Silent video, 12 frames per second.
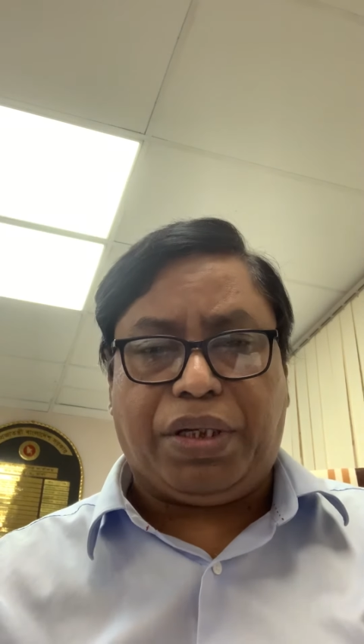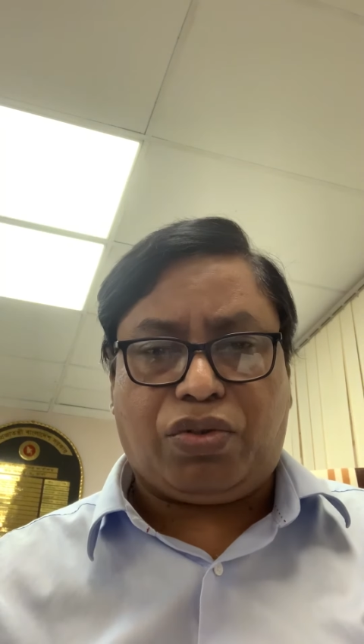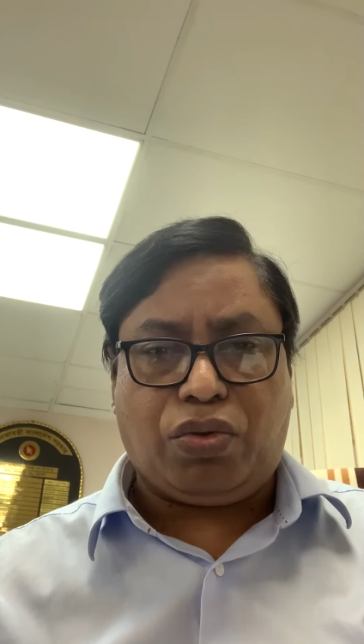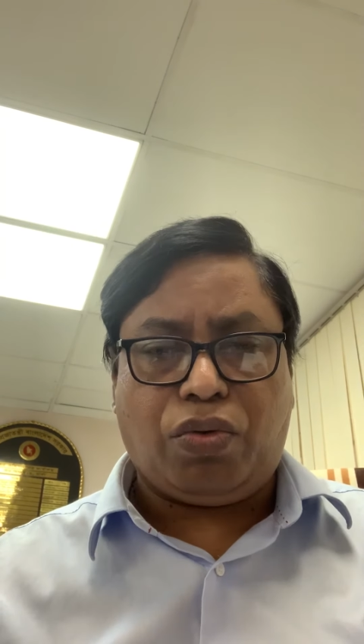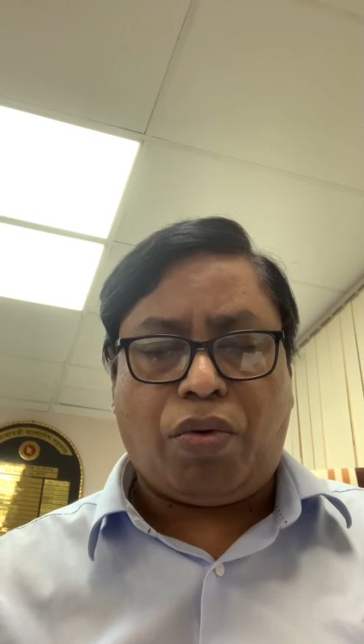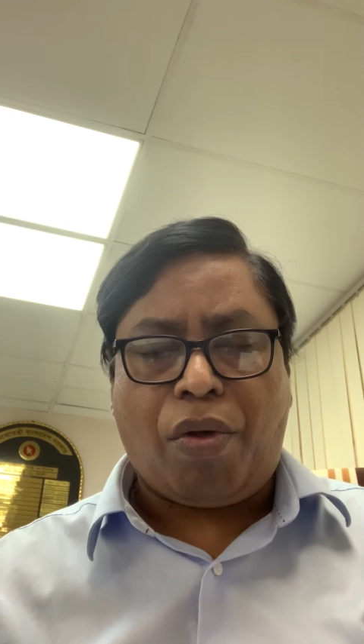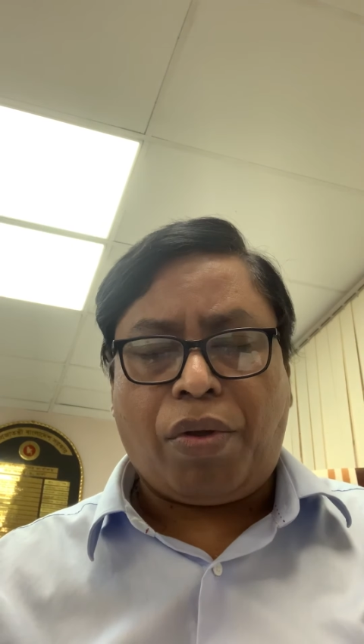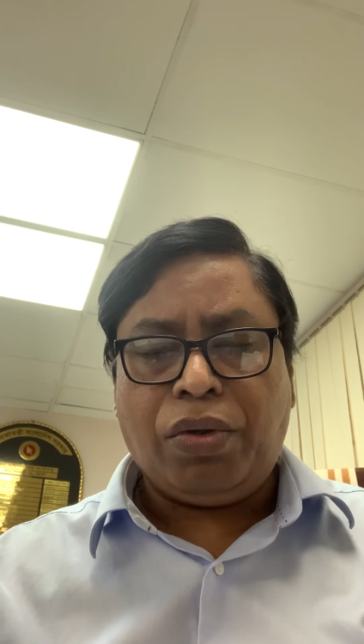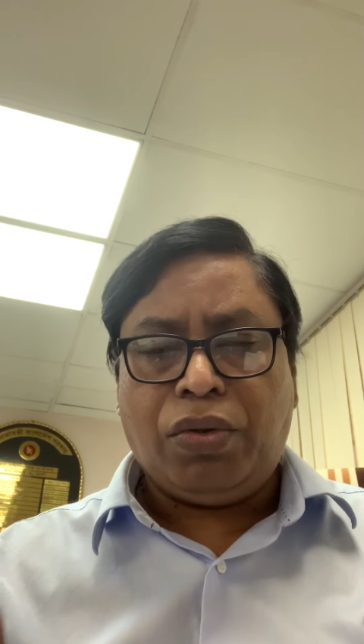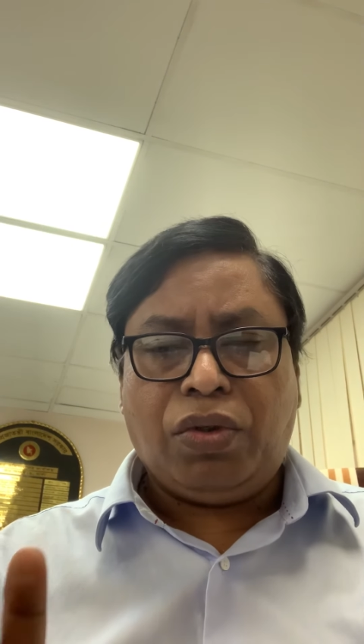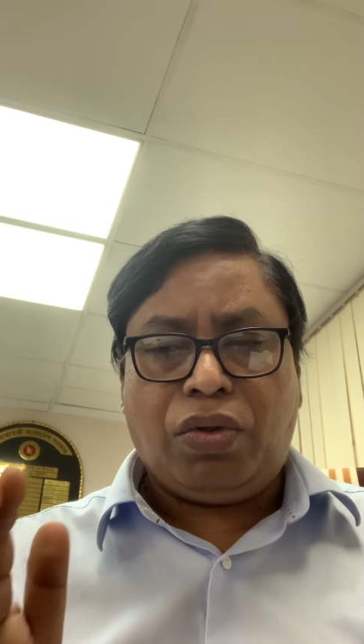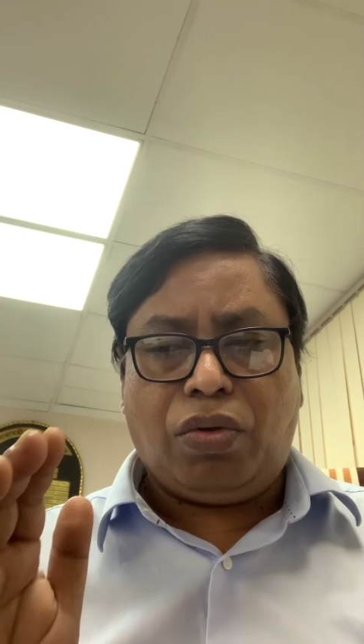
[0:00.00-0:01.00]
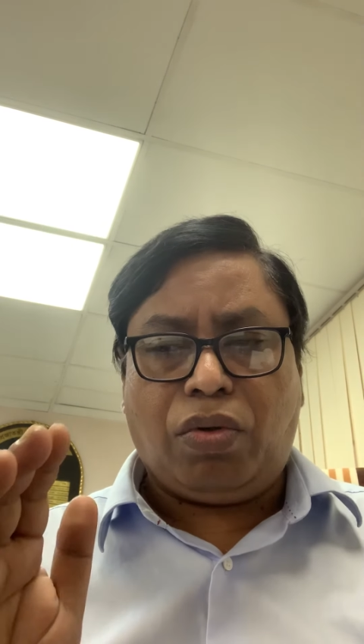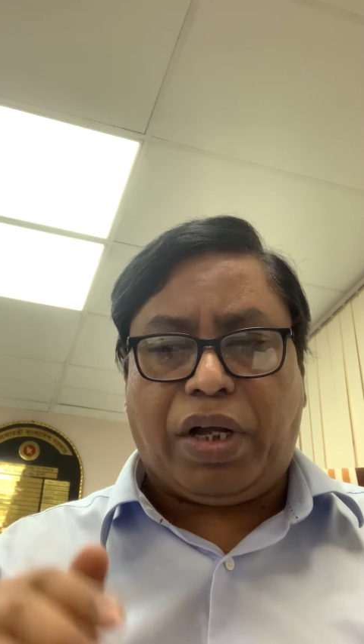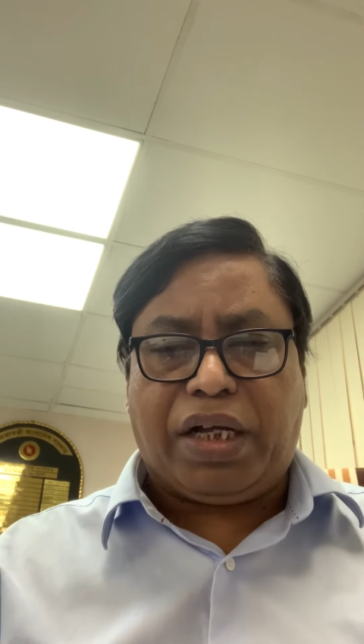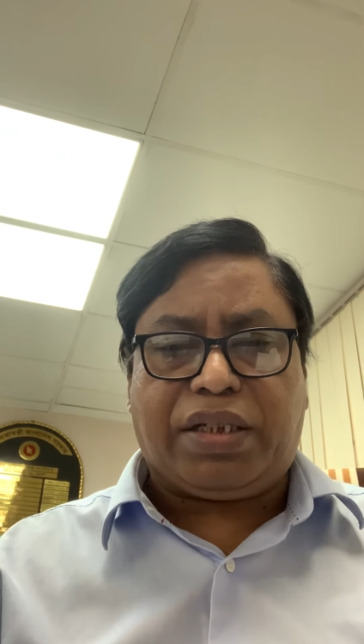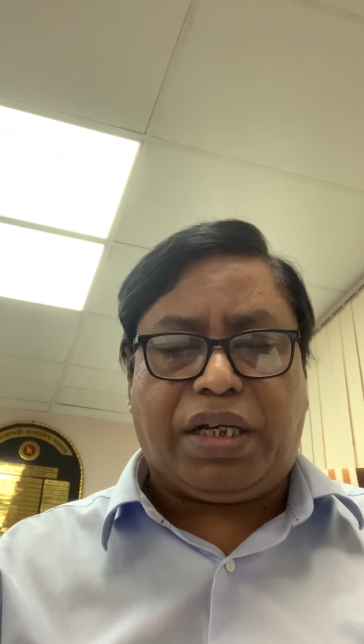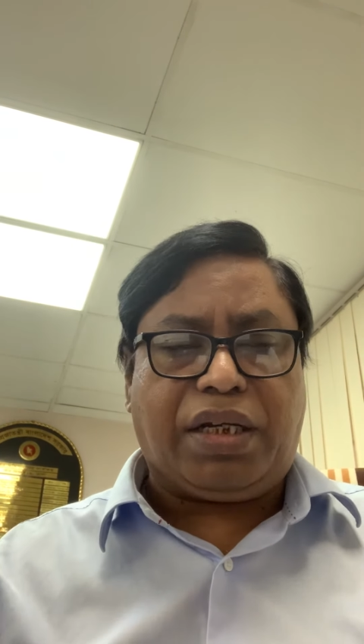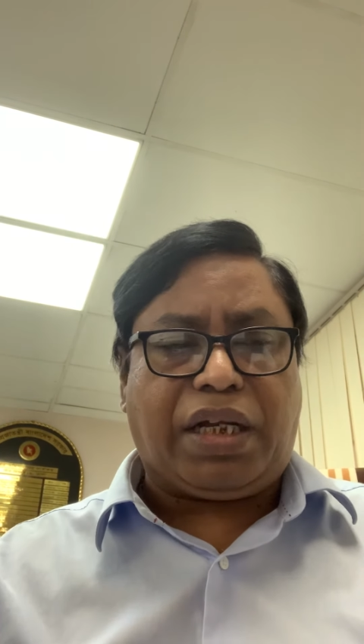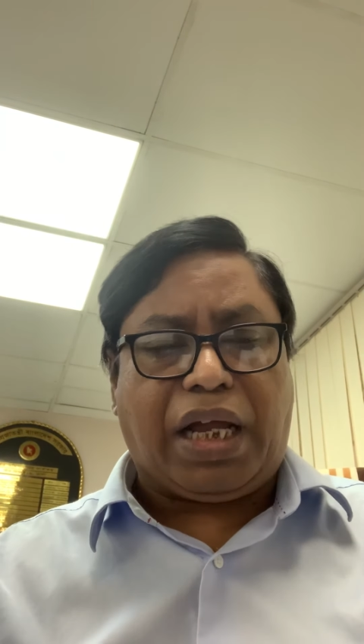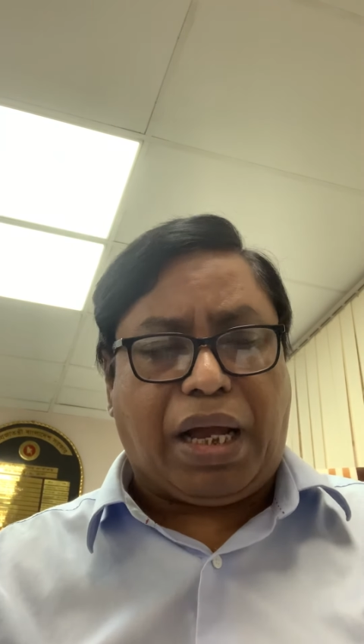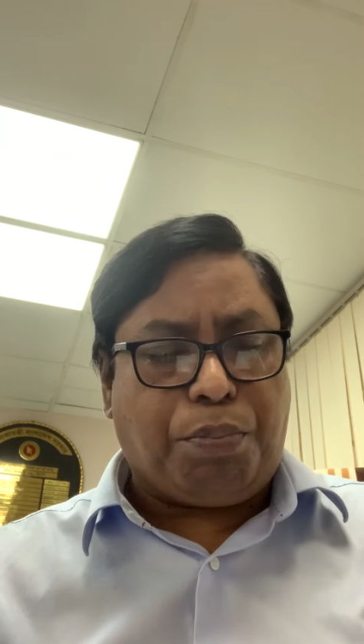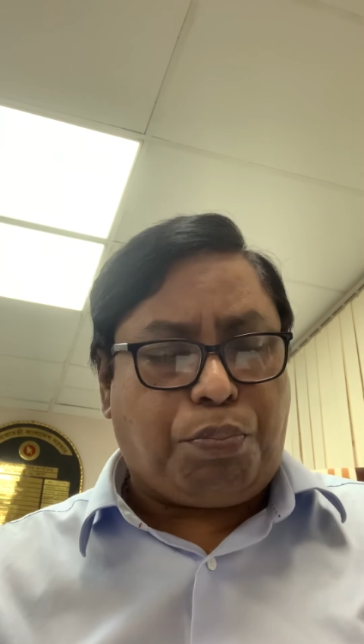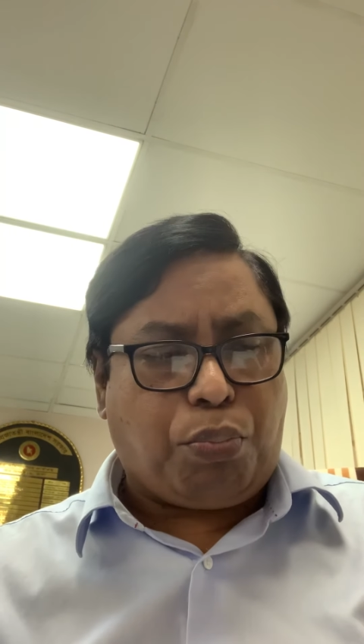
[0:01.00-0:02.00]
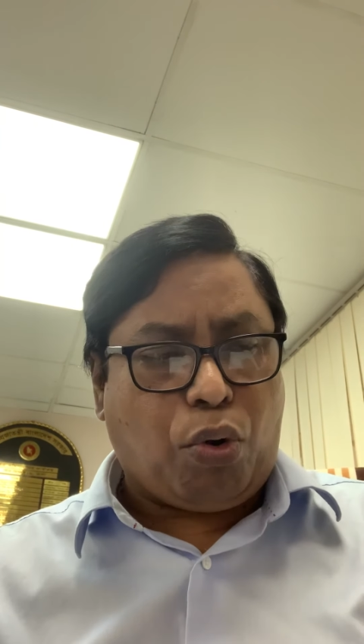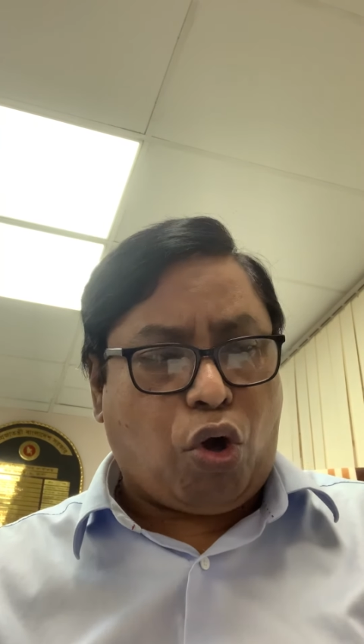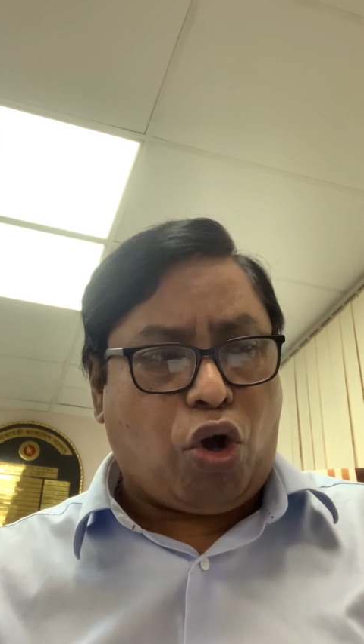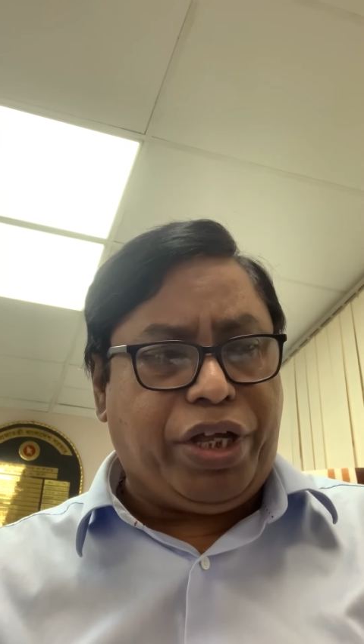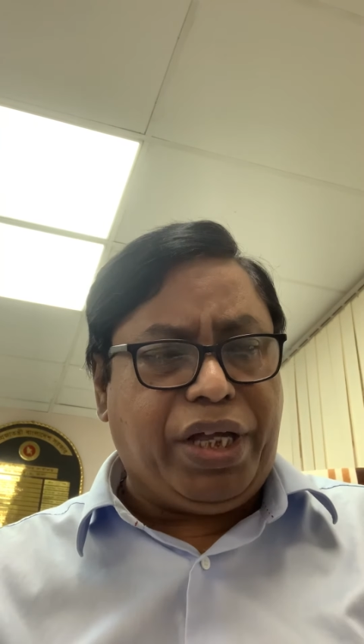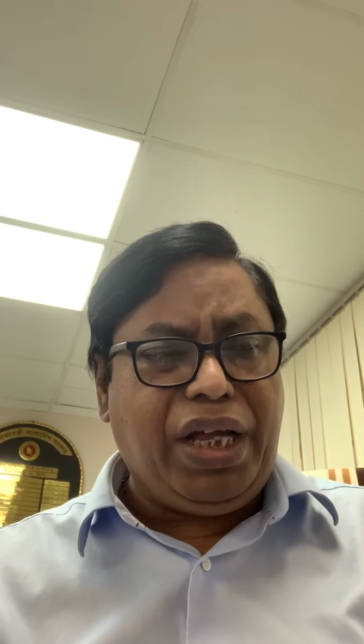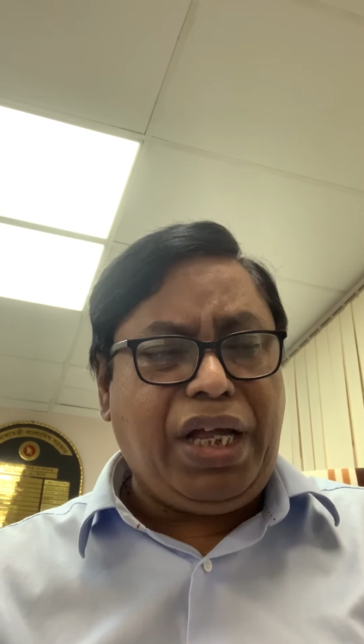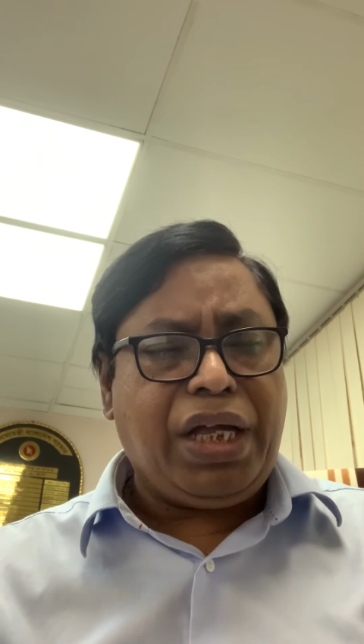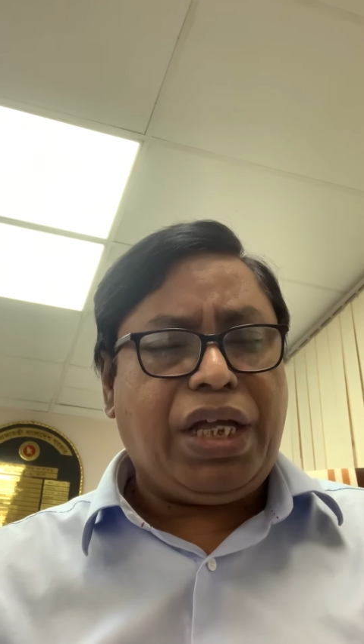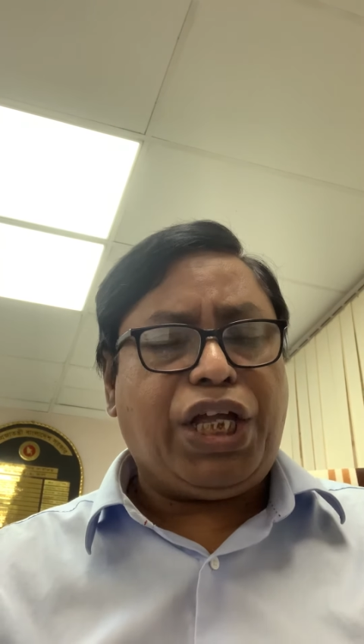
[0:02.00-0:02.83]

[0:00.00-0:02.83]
So as an employee,